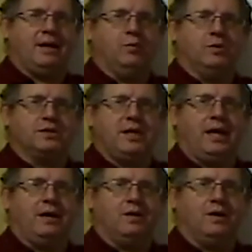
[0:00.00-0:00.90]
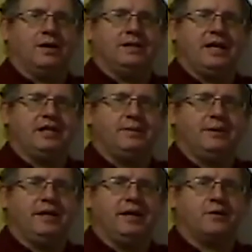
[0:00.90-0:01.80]
we'll see how long it takes me
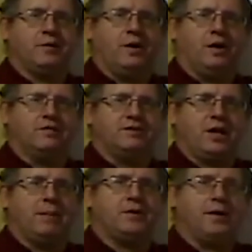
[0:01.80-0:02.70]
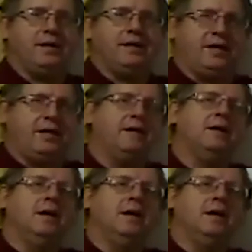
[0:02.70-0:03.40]
to get through all of chapter 19.